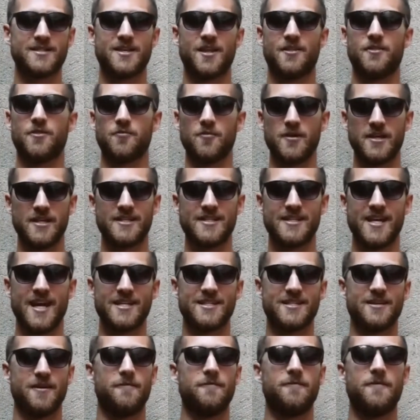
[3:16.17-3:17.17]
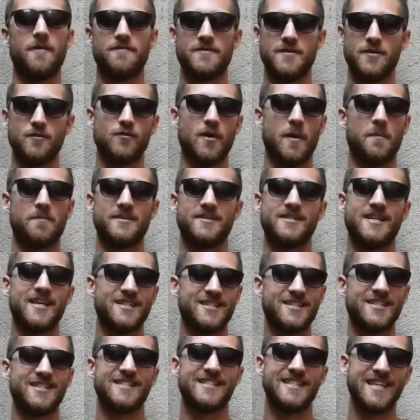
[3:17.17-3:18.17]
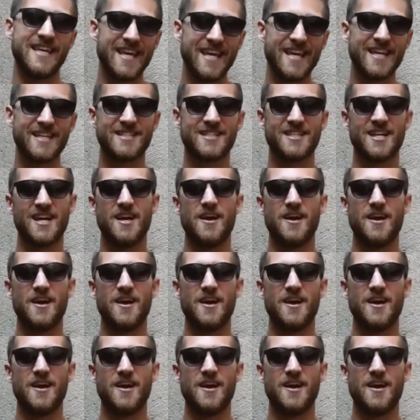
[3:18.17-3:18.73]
3 sets of 15 repetitions each,